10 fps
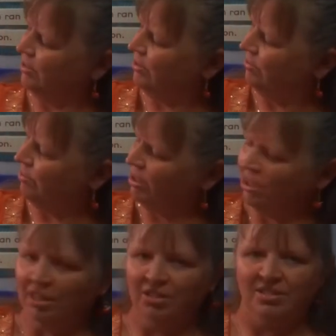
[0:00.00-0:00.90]
What
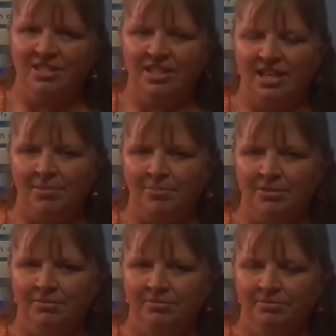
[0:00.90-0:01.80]
color is the apple?
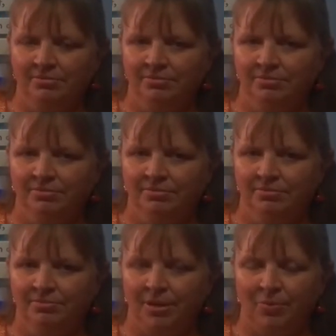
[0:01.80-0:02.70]

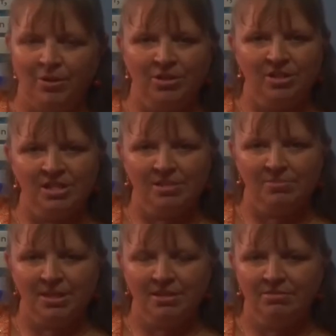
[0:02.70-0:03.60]
Am I wondering
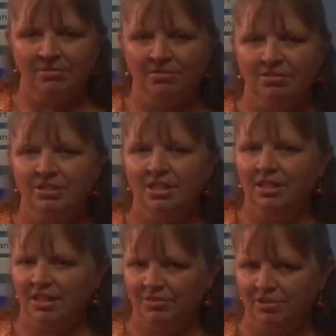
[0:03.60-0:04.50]
something or
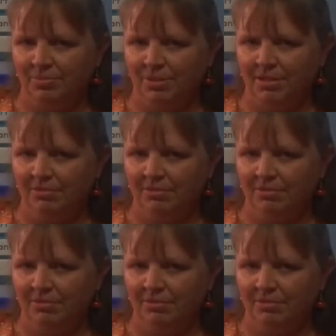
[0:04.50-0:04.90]
telling you something?